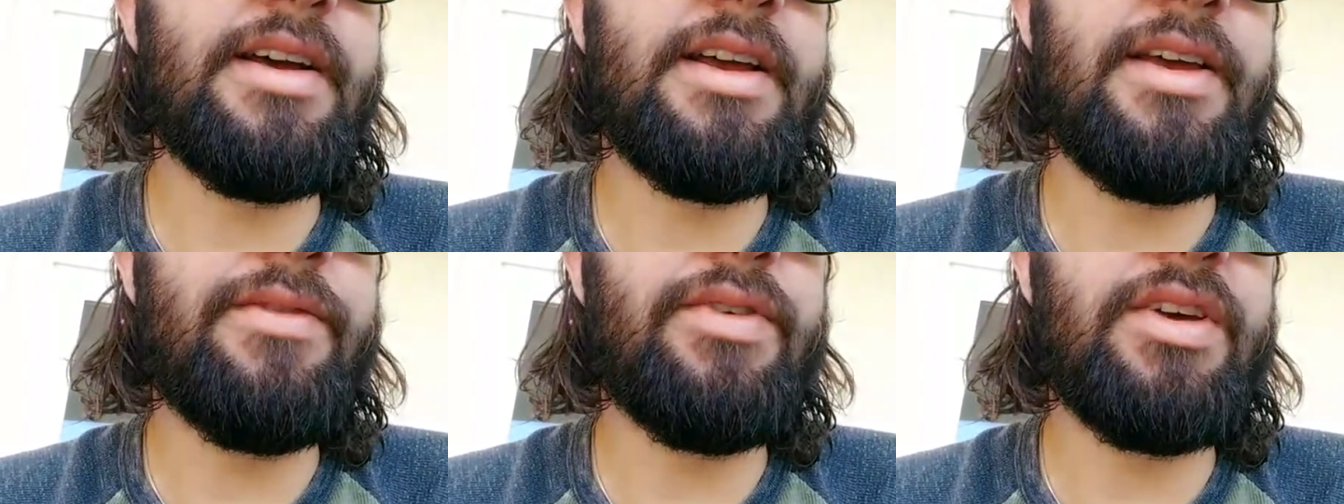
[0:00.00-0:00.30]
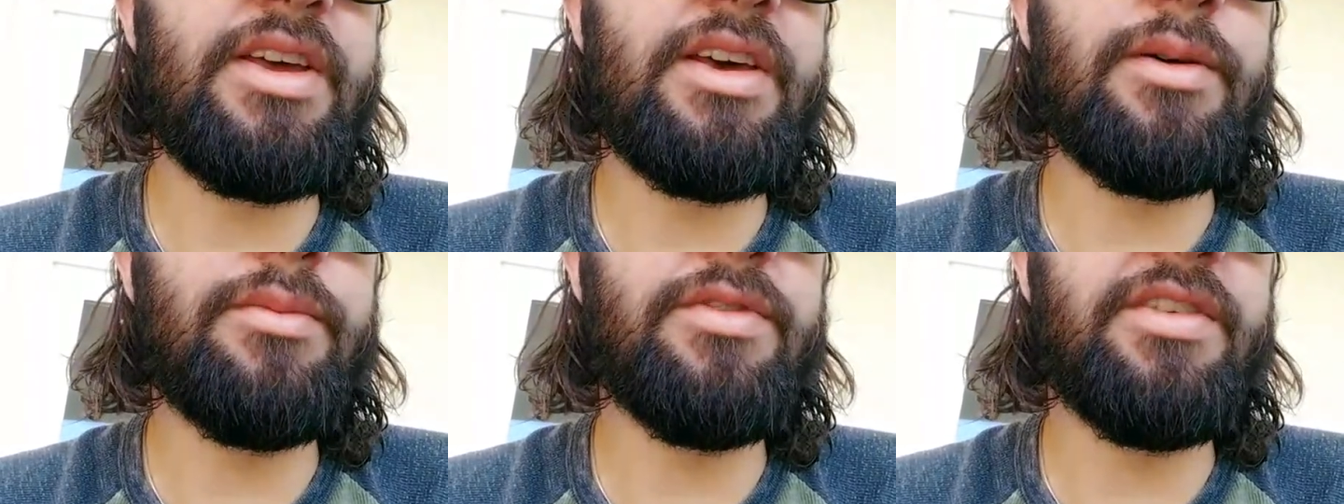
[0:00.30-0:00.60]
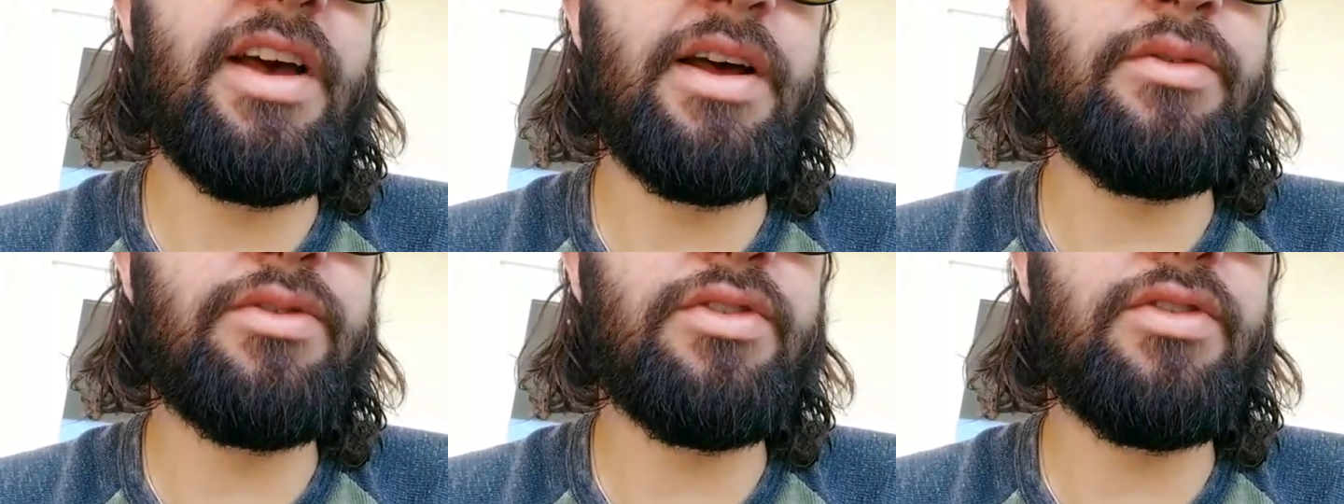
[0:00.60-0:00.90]
if it
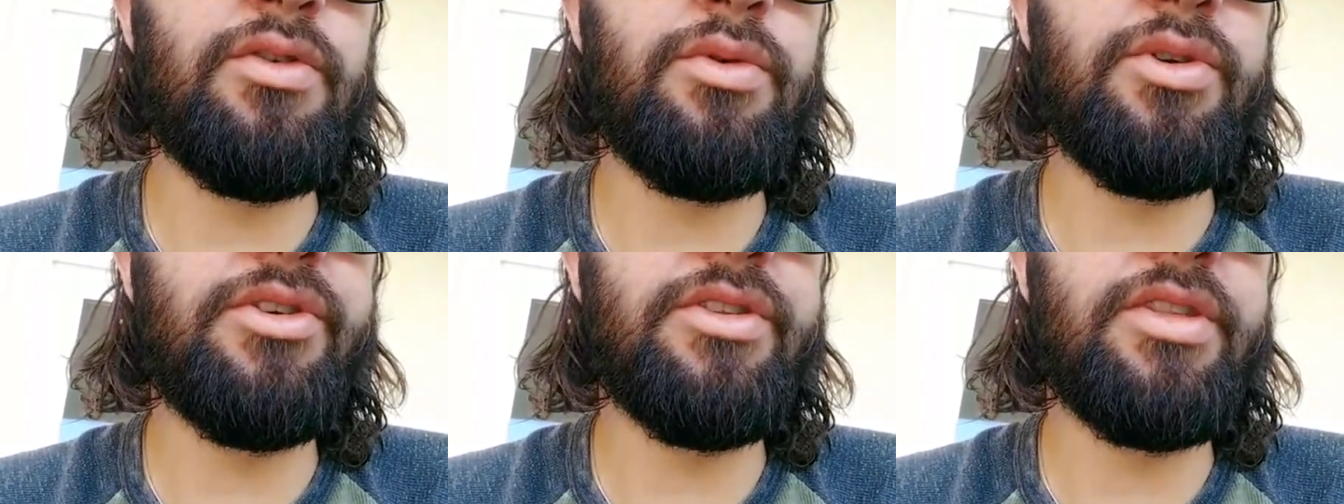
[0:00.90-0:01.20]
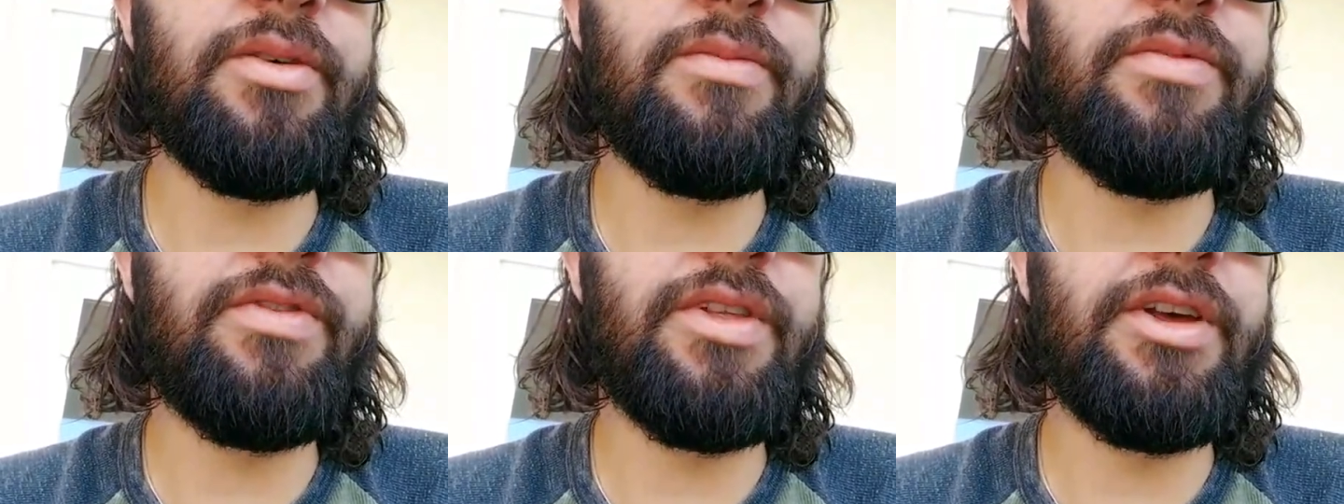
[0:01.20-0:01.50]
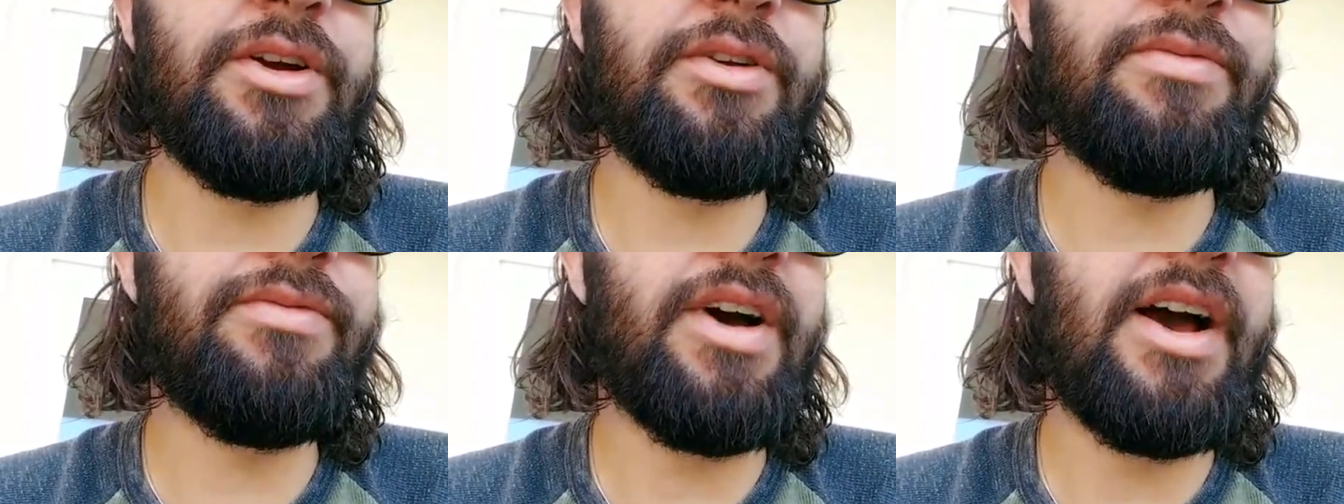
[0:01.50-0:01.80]
comes out sooner than
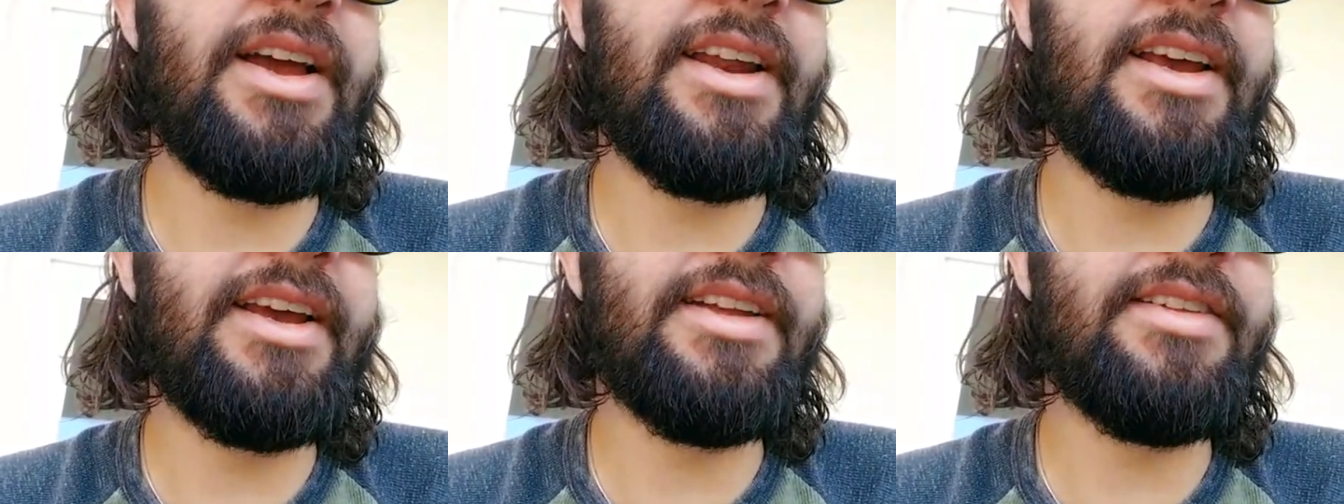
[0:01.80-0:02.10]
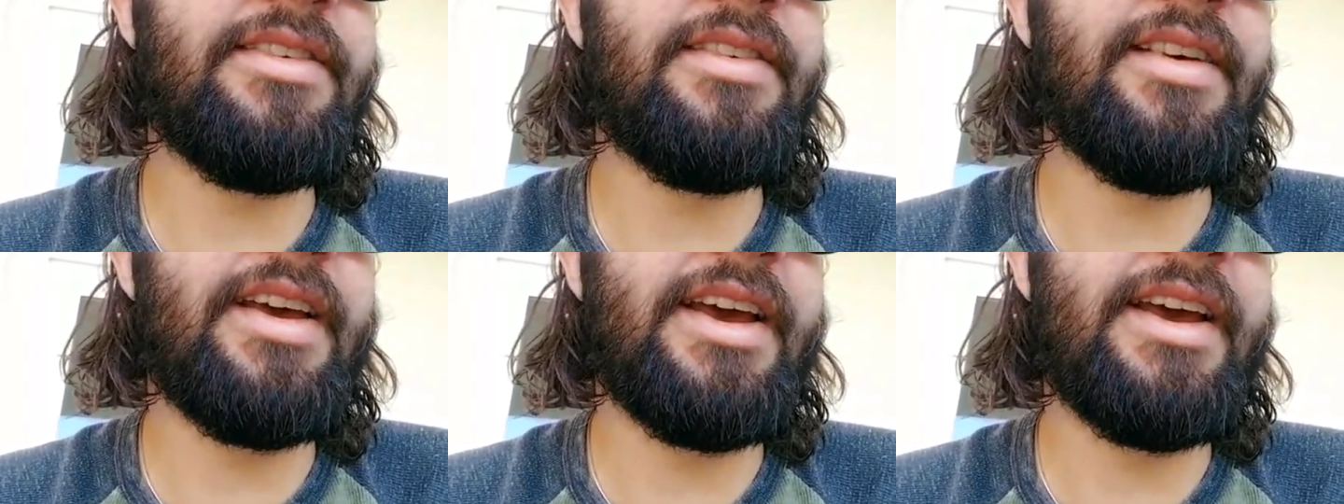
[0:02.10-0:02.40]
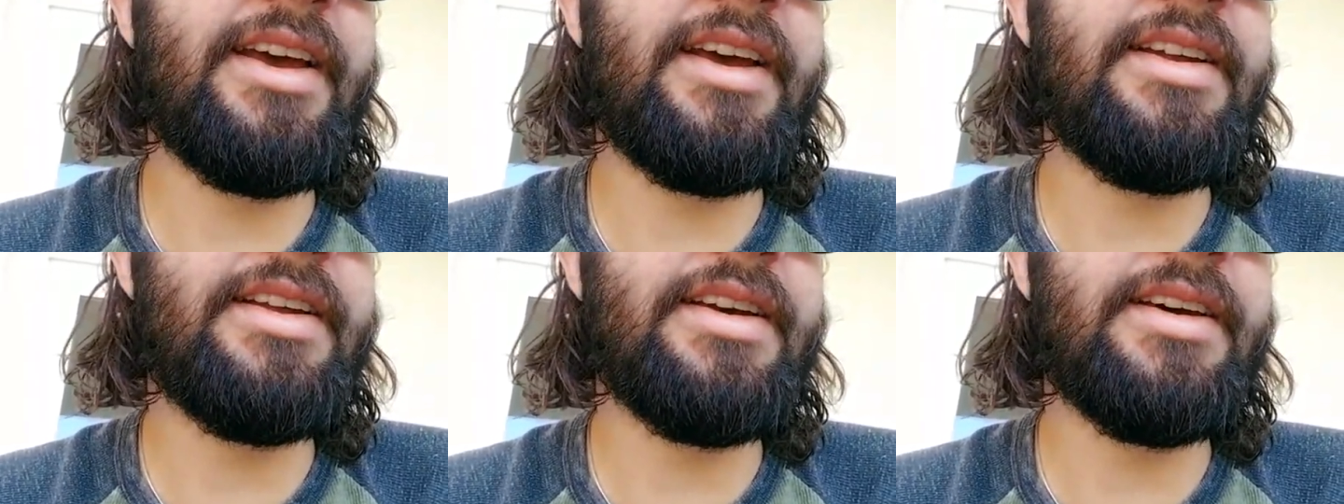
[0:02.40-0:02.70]
Flare Finance.
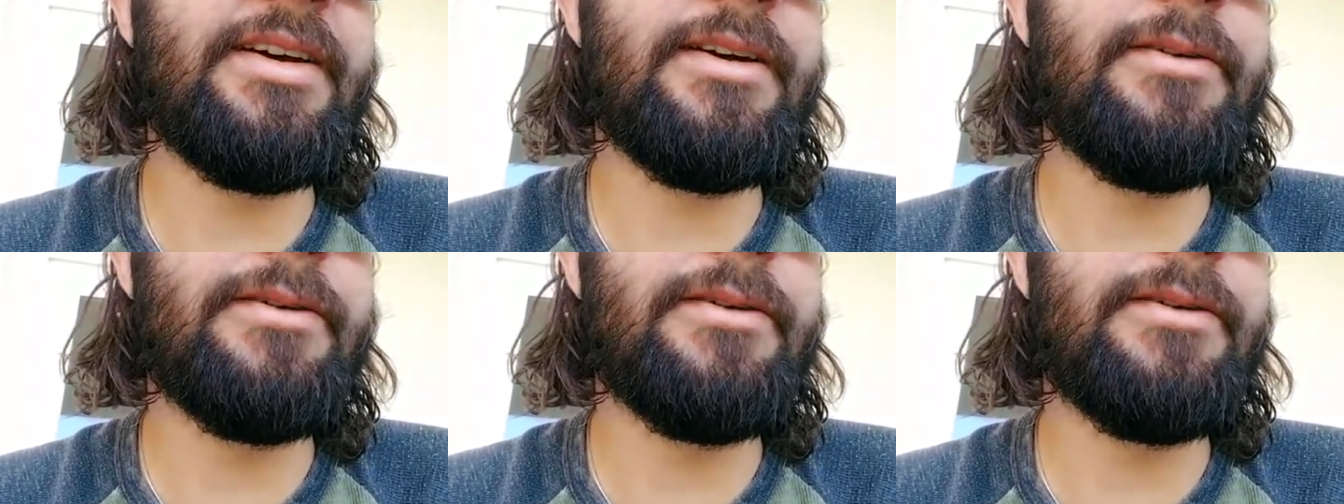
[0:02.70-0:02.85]
And